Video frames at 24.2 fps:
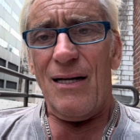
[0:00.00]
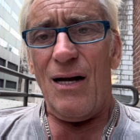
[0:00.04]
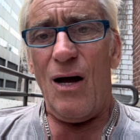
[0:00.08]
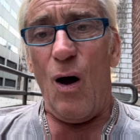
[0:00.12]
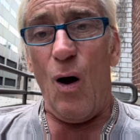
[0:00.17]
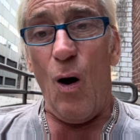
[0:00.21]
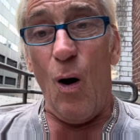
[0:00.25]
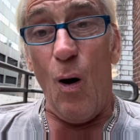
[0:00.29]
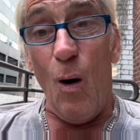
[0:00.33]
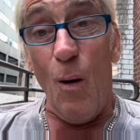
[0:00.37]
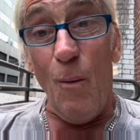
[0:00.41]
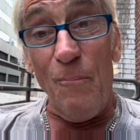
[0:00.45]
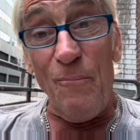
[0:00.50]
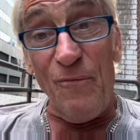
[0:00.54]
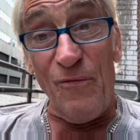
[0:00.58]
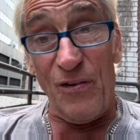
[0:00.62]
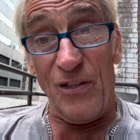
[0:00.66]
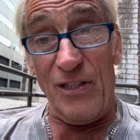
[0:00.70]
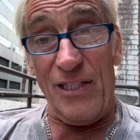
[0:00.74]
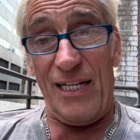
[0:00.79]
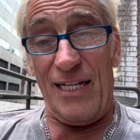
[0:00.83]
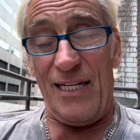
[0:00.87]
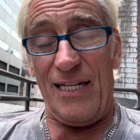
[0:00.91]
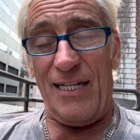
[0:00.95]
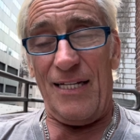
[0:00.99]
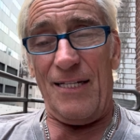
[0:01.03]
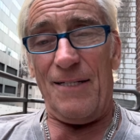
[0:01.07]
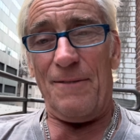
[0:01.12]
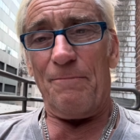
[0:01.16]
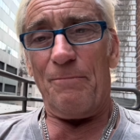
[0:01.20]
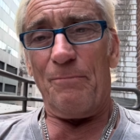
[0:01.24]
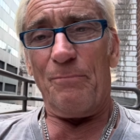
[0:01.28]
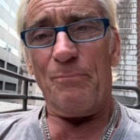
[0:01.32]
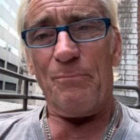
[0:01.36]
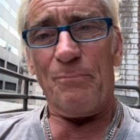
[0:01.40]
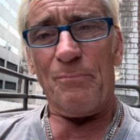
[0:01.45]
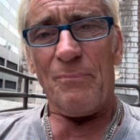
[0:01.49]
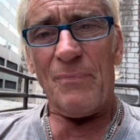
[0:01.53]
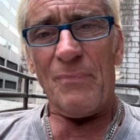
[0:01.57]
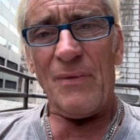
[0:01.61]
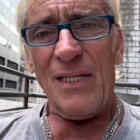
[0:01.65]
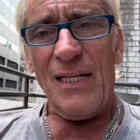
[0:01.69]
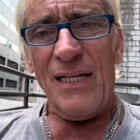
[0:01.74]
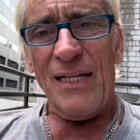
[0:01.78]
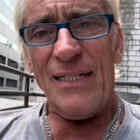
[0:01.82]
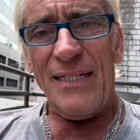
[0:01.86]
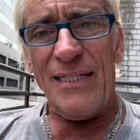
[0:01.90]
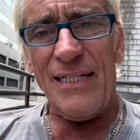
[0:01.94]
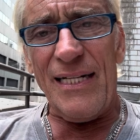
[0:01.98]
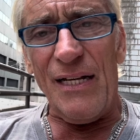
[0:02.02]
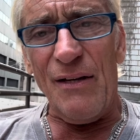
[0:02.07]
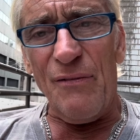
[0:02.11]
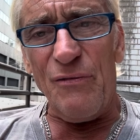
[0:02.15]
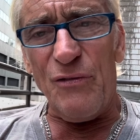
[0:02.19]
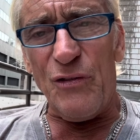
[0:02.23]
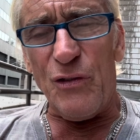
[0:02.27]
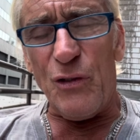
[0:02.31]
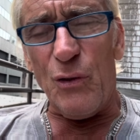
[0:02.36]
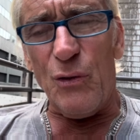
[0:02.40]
hopefully gives